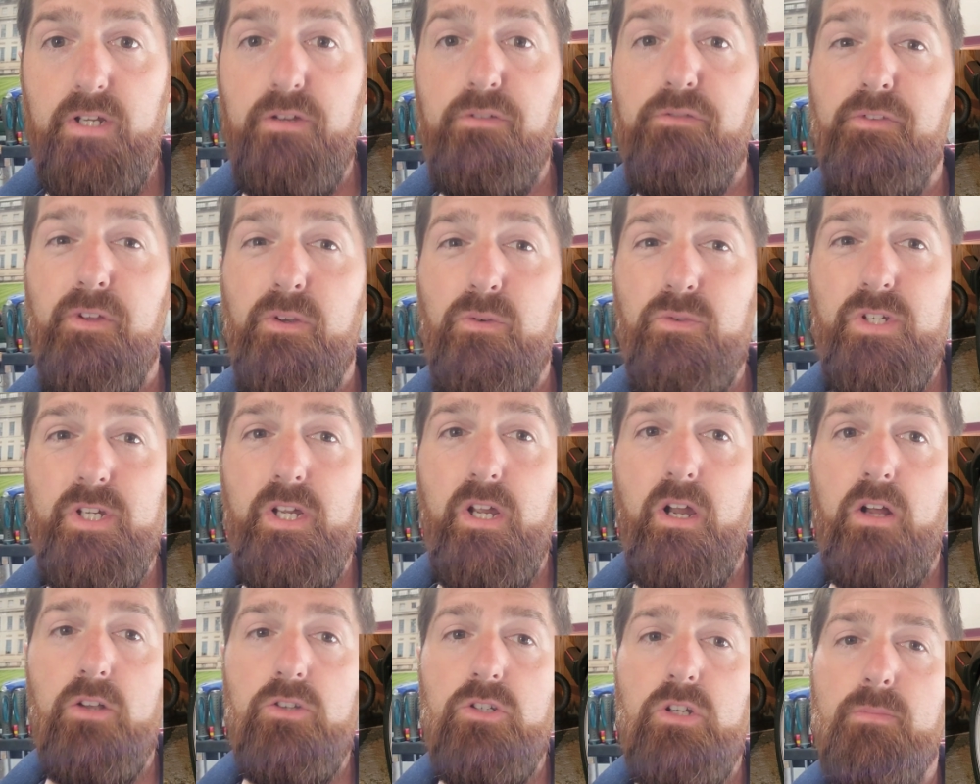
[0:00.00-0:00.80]
see, fills
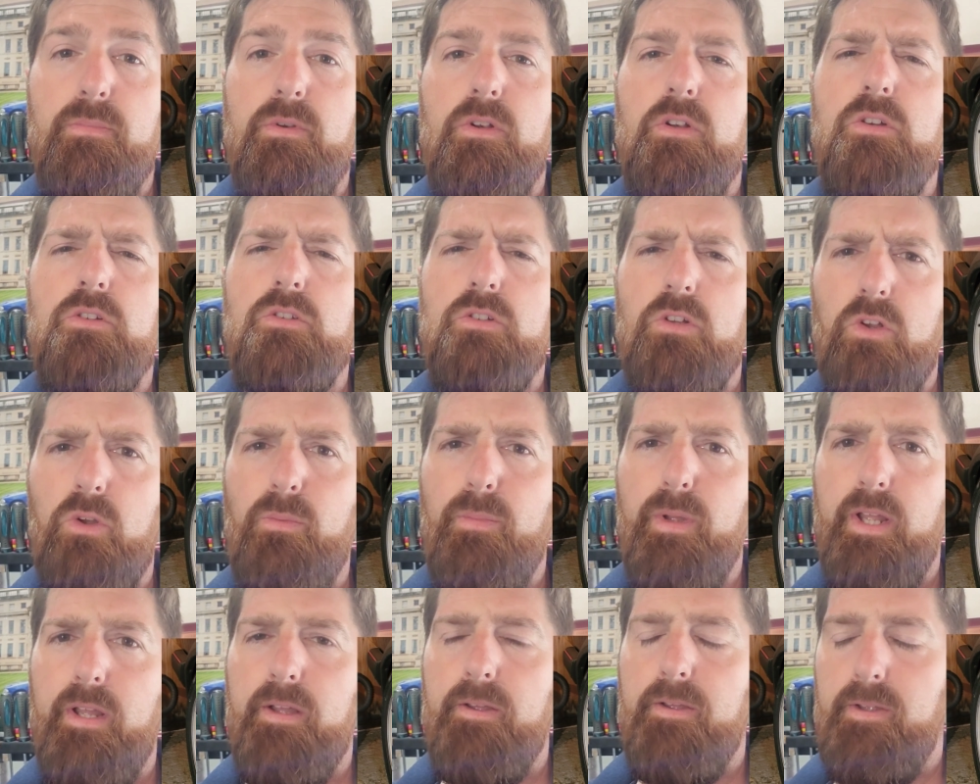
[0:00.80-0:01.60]
the arch up and looks a
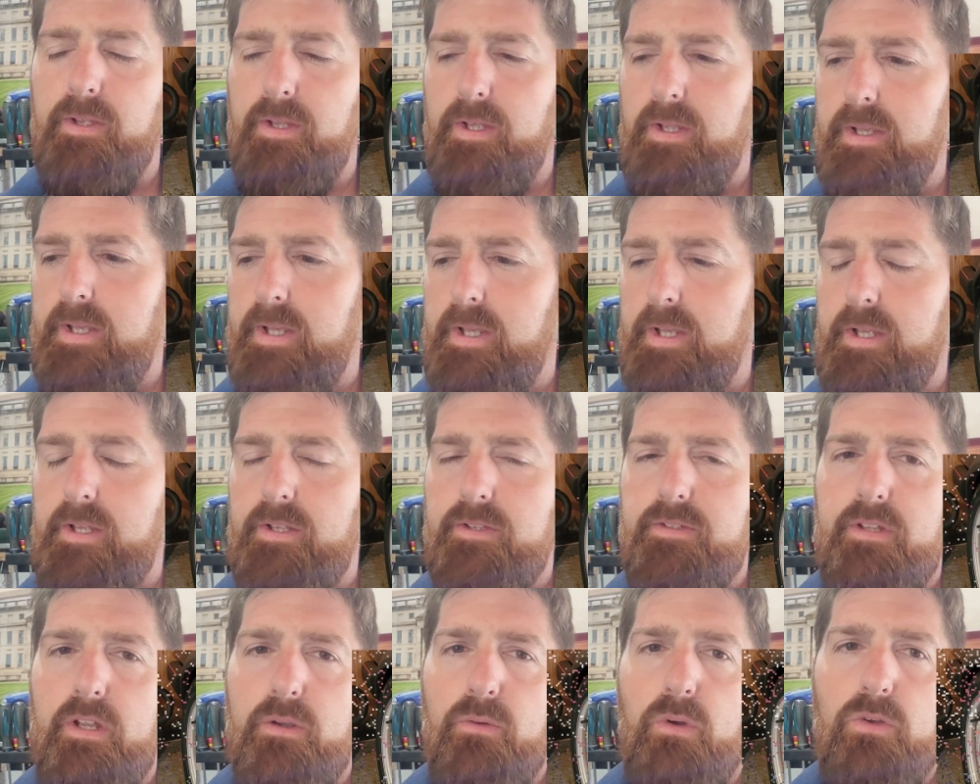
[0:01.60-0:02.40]
lot better.
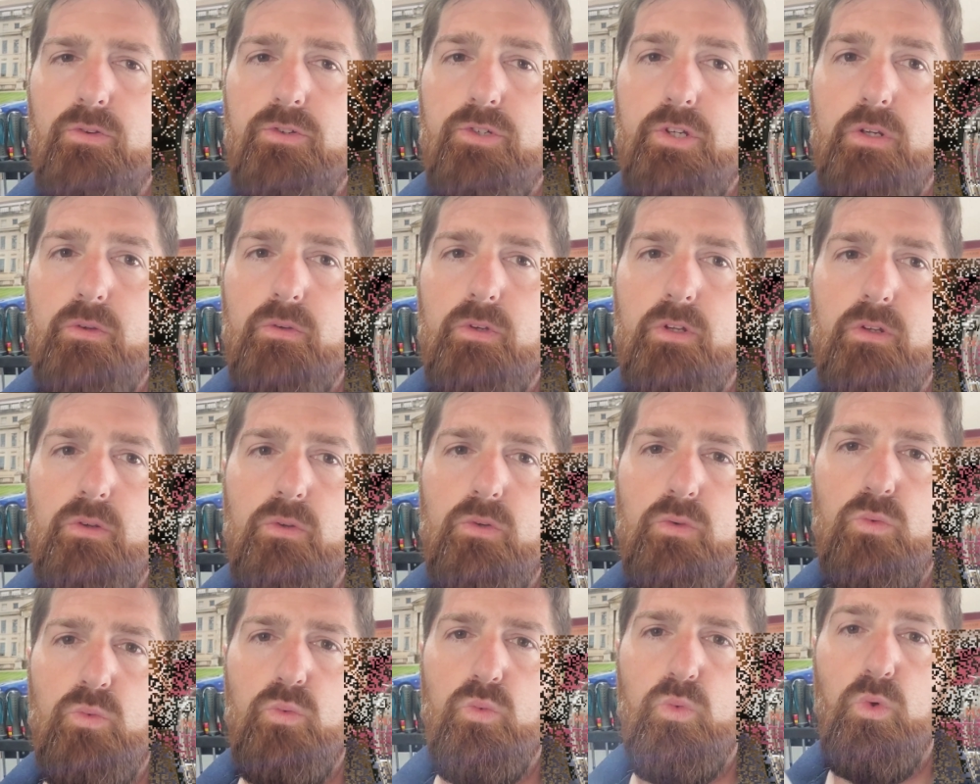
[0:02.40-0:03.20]
So I'll show
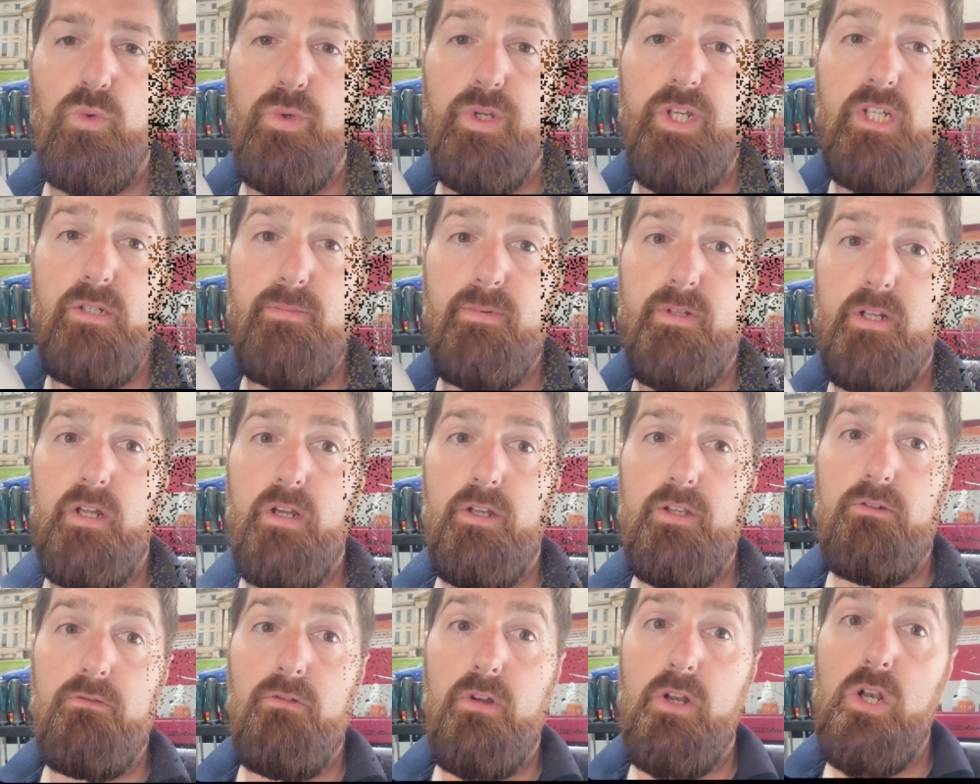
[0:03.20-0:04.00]
you what needs to be
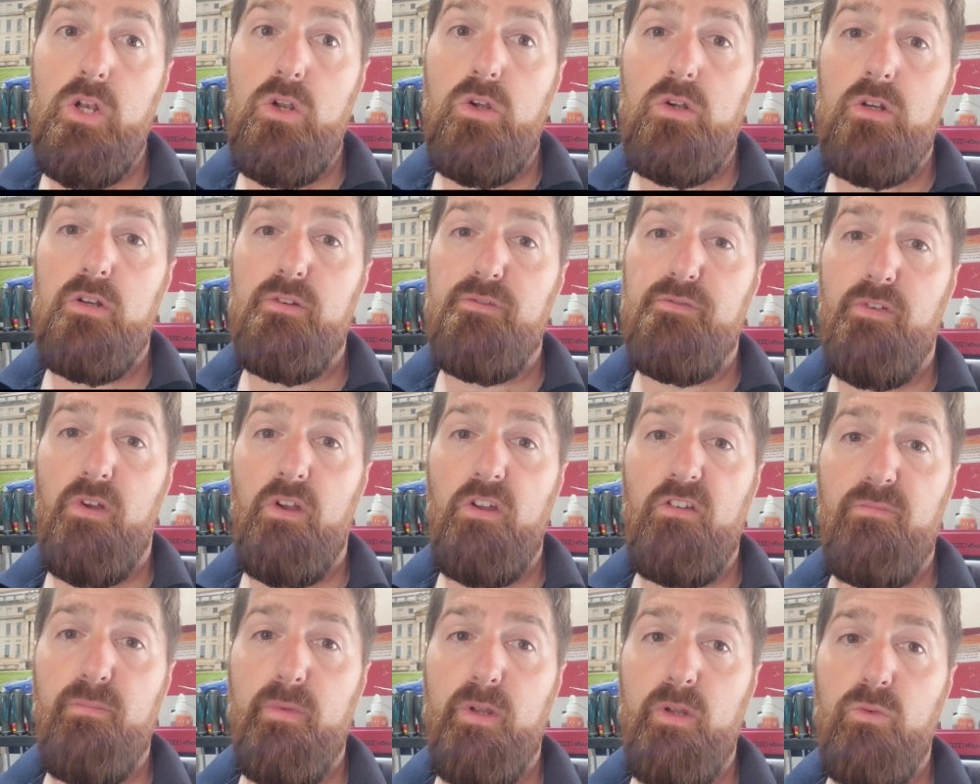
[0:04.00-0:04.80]
done. You're only looking at
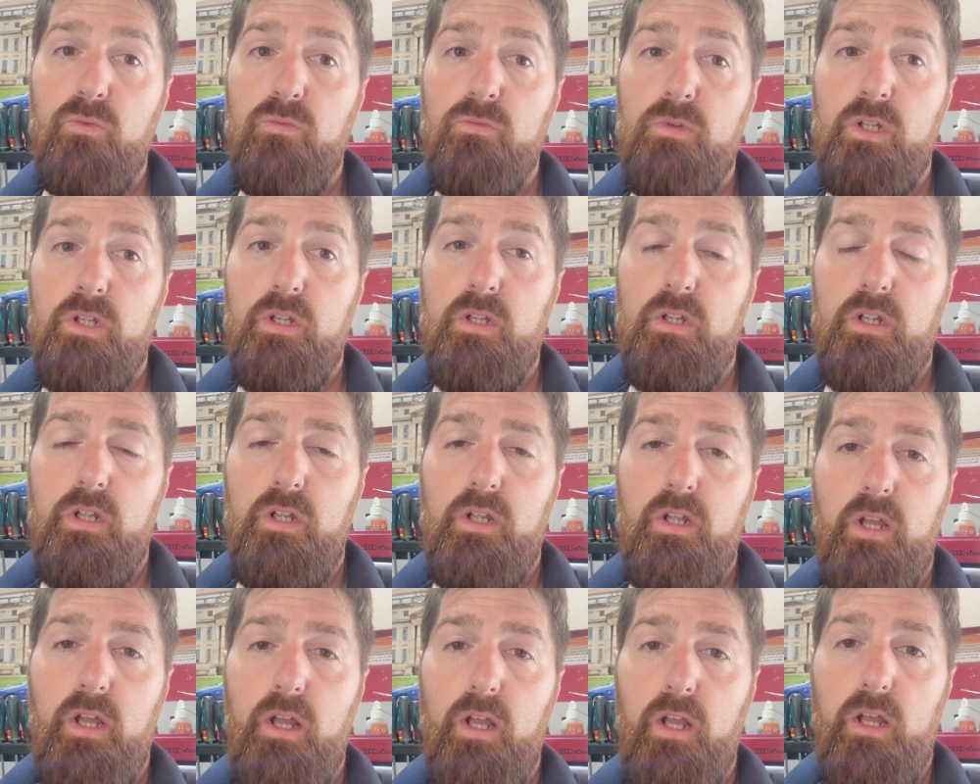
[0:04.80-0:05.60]
5mm,
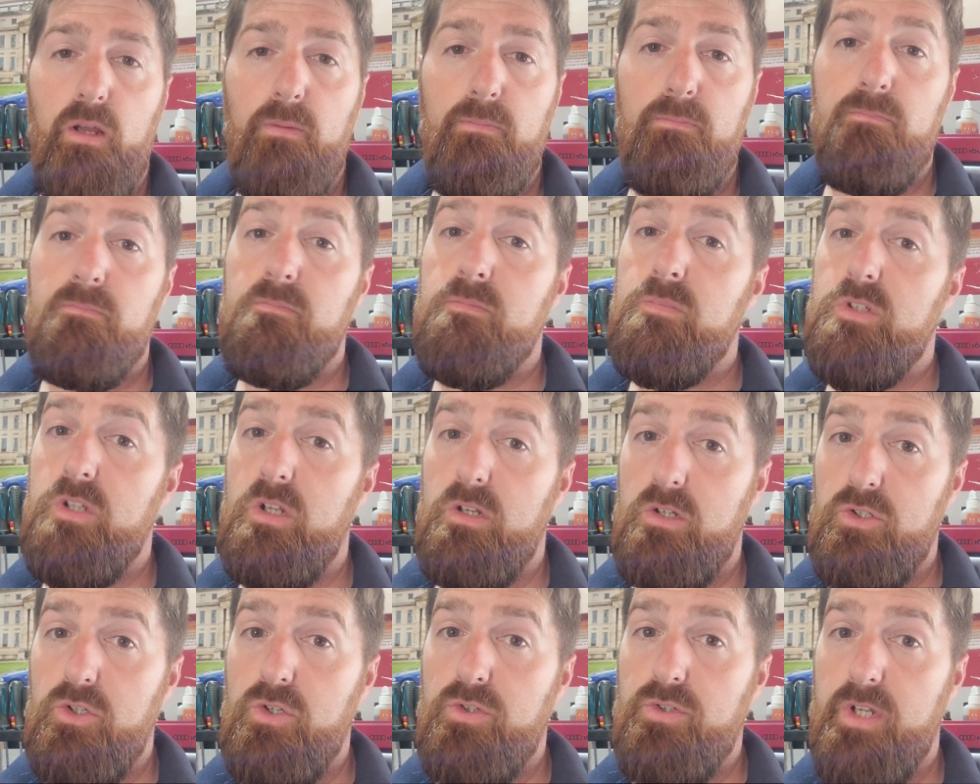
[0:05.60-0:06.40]

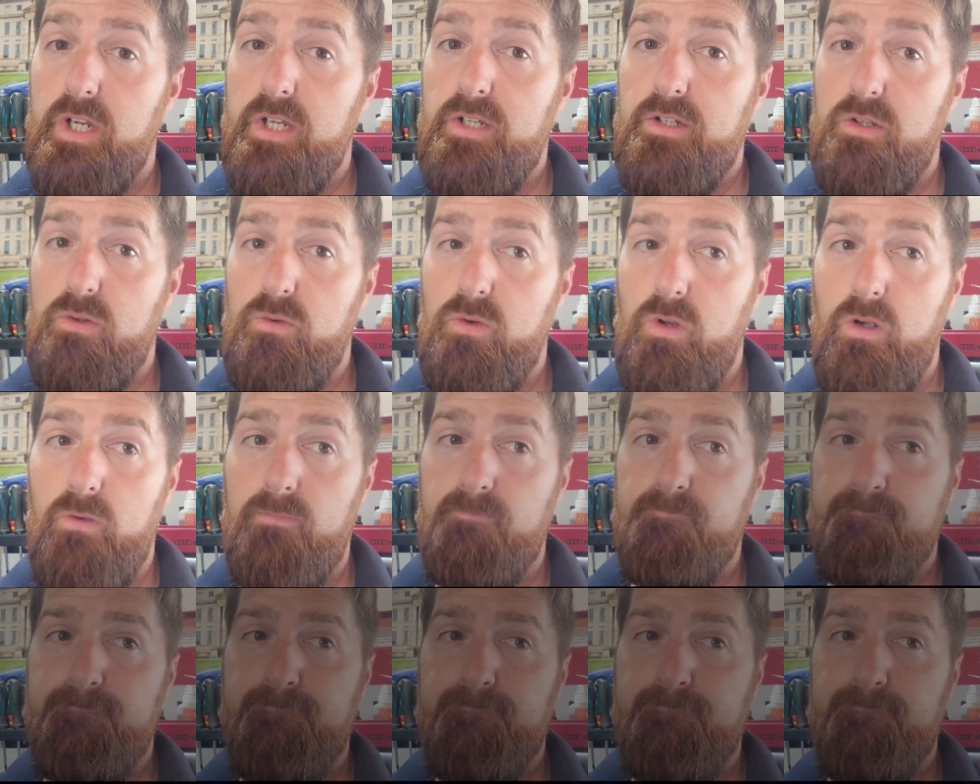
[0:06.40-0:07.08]
so it shouldn't take too long.